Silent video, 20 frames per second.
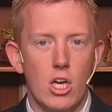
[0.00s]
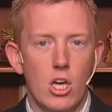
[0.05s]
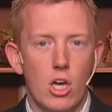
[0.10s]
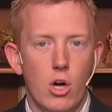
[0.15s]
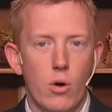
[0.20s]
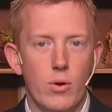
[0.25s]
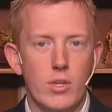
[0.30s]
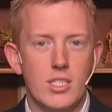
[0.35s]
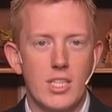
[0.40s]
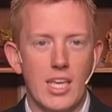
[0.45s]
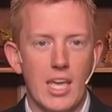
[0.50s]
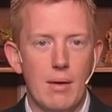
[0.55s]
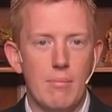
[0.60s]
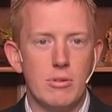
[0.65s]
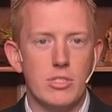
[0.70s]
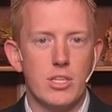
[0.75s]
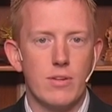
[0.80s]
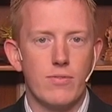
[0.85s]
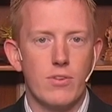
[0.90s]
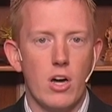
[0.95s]
who is the
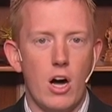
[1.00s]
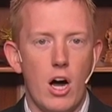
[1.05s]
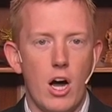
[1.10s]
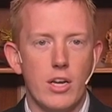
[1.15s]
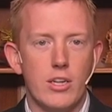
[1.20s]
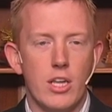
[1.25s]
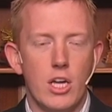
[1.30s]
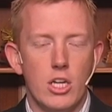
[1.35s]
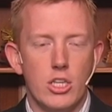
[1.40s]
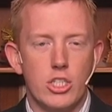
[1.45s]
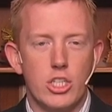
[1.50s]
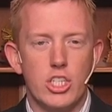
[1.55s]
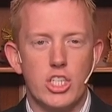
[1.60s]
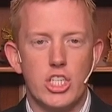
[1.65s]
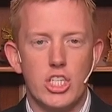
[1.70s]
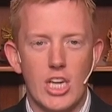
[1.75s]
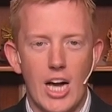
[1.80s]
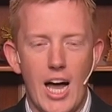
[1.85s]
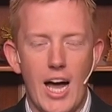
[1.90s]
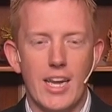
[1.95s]
image of God, should
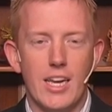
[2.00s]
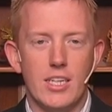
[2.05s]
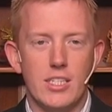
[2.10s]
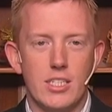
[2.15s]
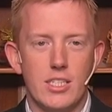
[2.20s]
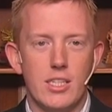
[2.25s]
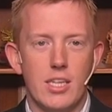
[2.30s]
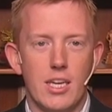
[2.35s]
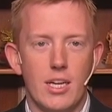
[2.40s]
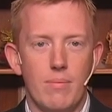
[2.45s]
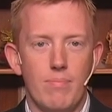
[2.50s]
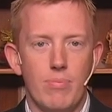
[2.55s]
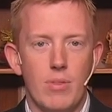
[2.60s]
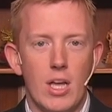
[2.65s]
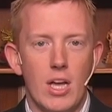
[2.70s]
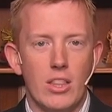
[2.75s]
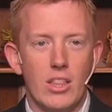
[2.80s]
shine unto them."